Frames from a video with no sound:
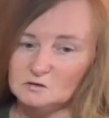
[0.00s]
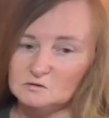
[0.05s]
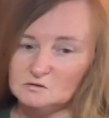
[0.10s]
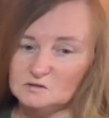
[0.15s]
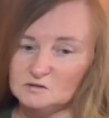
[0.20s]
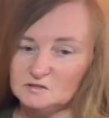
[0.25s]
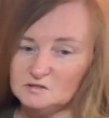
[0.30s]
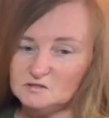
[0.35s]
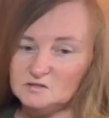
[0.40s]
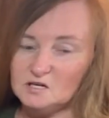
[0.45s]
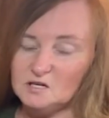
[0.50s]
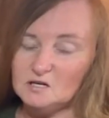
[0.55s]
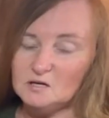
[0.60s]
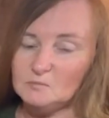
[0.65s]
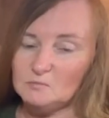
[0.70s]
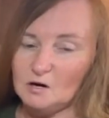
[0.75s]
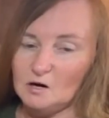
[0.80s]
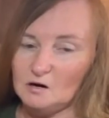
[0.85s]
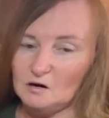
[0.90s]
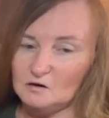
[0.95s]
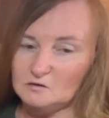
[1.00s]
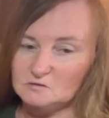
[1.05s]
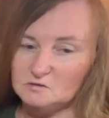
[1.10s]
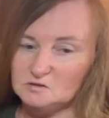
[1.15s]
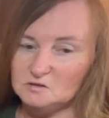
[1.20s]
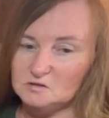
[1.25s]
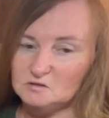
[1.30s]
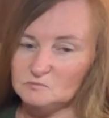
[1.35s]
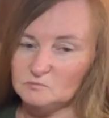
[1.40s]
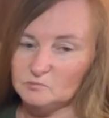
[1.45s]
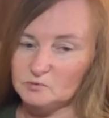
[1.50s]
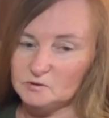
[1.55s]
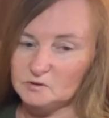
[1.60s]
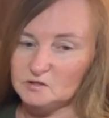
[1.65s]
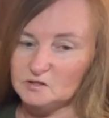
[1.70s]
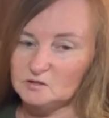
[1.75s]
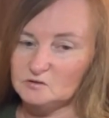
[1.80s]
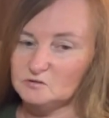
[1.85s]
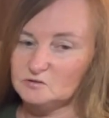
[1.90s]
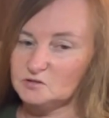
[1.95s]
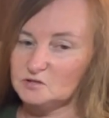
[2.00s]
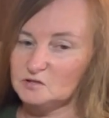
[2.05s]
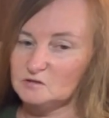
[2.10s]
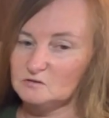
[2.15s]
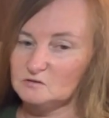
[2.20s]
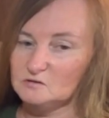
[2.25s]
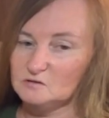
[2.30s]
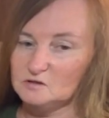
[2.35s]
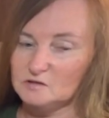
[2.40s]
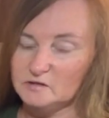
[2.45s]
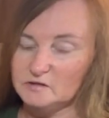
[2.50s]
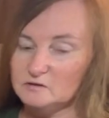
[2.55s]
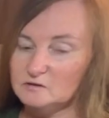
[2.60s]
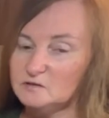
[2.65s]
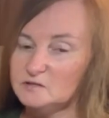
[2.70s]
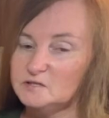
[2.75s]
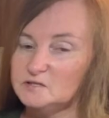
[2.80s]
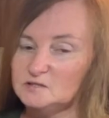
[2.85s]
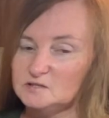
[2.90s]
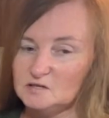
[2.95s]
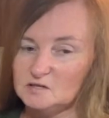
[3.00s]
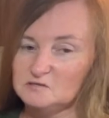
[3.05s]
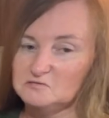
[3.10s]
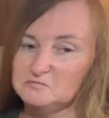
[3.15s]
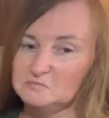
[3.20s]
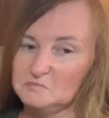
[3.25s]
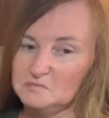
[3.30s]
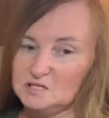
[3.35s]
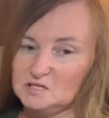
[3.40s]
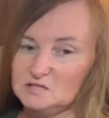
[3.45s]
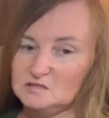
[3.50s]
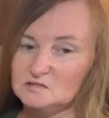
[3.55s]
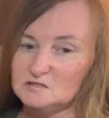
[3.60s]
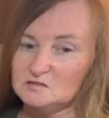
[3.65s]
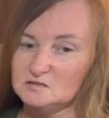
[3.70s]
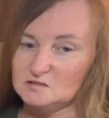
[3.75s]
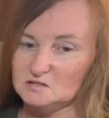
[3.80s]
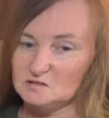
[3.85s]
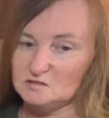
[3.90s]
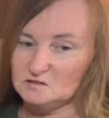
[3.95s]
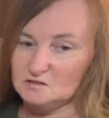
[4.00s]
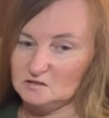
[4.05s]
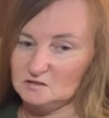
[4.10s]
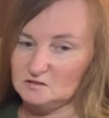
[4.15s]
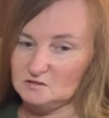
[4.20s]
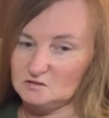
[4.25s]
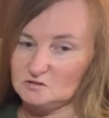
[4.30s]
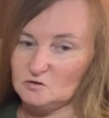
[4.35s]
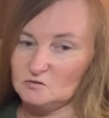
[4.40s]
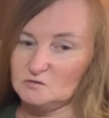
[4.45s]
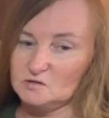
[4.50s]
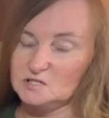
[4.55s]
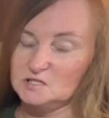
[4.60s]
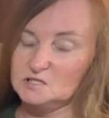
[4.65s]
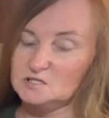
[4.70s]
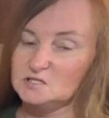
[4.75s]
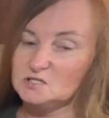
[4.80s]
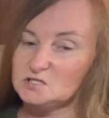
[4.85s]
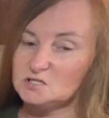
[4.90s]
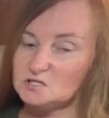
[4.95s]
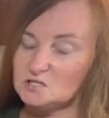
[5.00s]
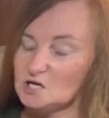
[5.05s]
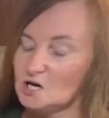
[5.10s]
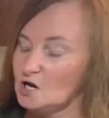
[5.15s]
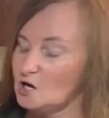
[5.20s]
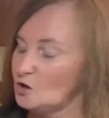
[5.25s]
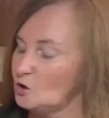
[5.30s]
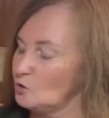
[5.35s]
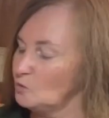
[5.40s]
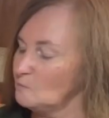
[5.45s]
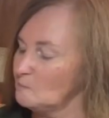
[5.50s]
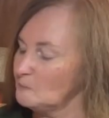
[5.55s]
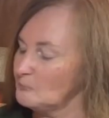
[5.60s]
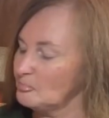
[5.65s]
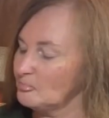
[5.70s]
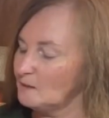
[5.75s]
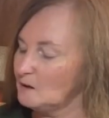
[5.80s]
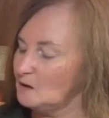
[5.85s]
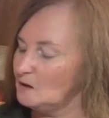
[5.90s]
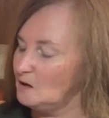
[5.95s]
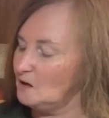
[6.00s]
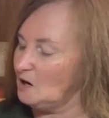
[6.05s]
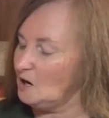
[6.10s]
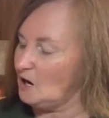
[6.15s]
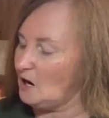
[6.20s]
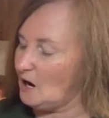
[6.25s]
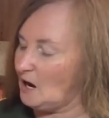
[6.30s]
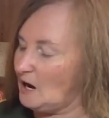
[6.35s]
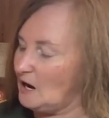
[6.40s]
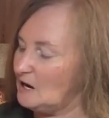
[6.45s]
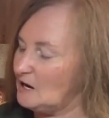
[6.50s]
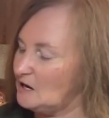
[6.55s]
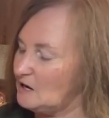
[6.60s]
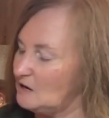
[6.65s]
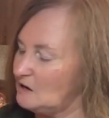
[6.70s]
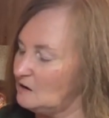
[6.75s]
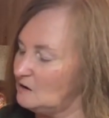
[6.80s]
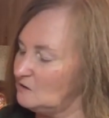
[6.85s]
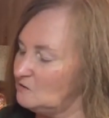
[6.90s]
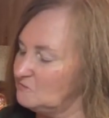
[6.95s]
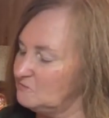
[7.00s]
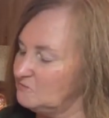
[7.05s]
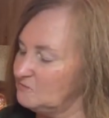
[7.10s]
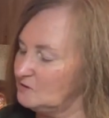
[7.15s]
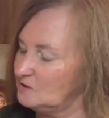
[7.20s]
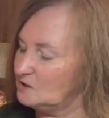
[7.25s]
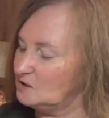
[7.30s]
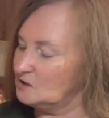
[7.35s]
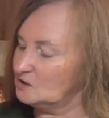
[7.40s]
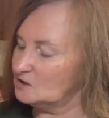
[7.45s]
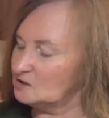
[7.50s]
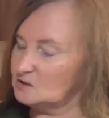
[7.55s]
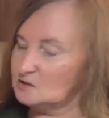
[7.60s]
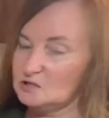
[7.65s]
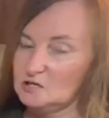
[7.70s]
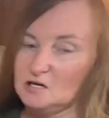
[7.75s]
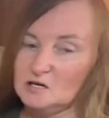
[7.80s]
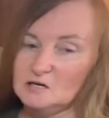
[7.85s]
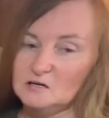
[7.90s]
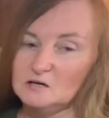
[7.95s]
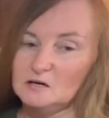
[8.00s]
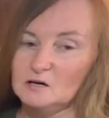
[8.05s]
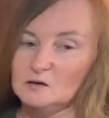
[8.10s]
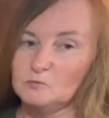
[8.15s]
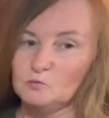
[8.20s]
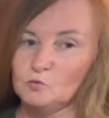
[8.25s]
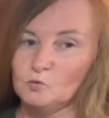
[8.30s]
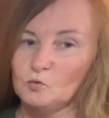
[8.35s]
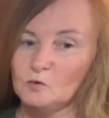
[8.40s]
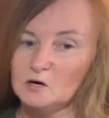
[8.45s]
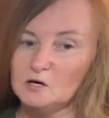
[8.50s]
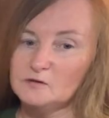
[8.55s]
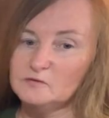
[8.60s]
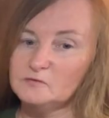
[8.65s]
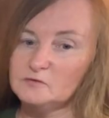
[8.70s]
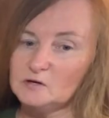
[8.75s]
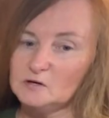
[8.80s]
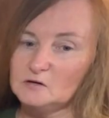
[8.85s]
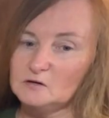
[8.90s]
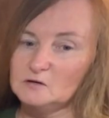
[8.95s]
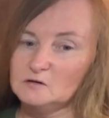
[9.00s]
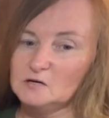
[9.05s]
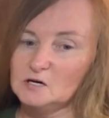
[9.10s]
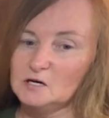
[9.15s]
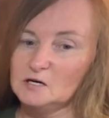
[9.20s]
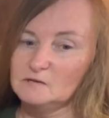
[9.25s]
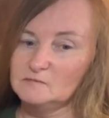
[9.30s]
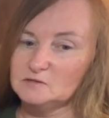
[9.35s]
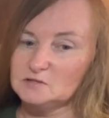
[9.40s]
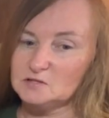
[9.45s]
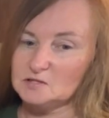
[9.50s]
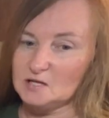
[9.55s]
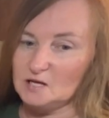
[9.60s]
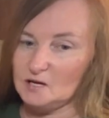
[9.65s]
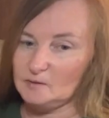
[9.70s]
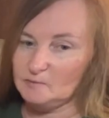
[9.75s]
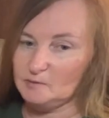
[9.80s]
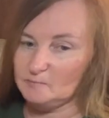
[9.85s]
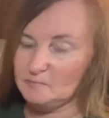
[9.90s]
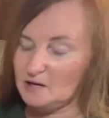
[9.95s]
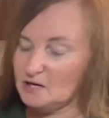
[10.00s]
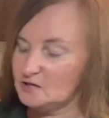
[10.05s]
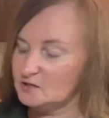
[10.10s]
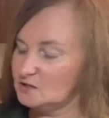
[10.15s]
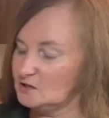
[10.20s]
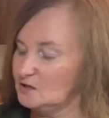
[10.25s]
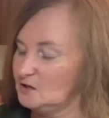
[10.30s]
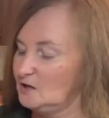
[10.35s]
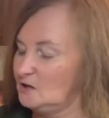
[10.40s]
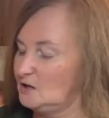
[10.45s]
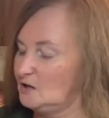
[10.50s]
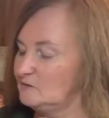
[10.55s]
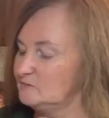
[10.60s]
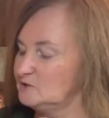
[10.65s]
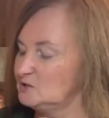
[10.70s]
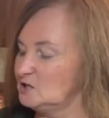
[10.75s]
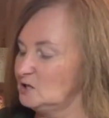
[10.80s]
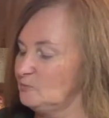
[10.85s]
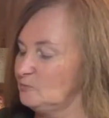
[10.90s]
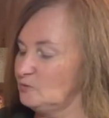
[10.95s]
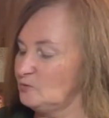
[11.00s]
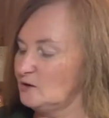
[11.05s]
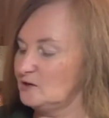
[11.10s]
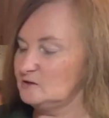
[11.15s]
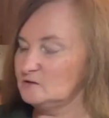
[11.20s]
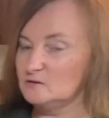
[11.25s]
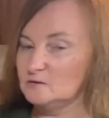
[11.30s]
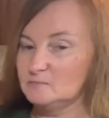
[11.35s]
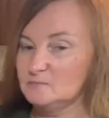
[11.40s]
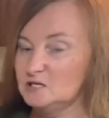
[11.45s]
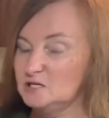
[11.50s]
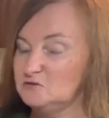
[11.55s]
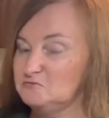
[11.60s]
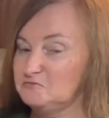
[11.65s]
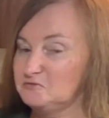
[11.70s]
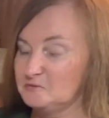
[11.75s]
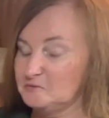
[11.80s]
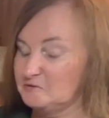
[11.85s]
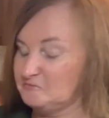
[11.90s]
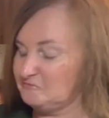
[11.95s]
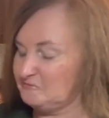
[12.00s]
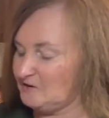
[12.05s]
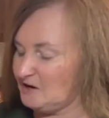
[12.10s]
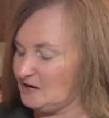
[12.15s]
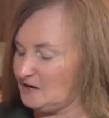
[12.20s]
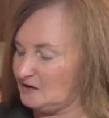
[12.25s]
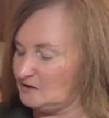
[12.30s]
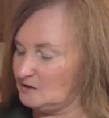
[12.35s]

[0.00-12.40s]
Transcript: This ham hock didn't produce nearly enough meat to season these greens, so I have cut up 1/3 of a slab of bacon and I've separated the meat from the fat.